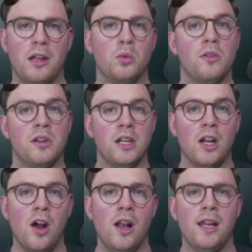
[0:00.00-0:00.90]
as we've seen
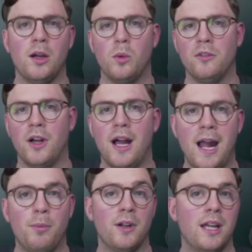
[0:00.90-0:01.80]
earlier with our
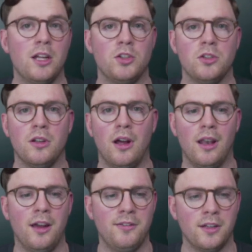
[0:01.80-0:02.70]
application
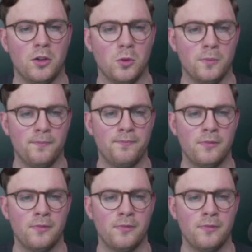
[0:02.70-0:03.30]
lifecycle.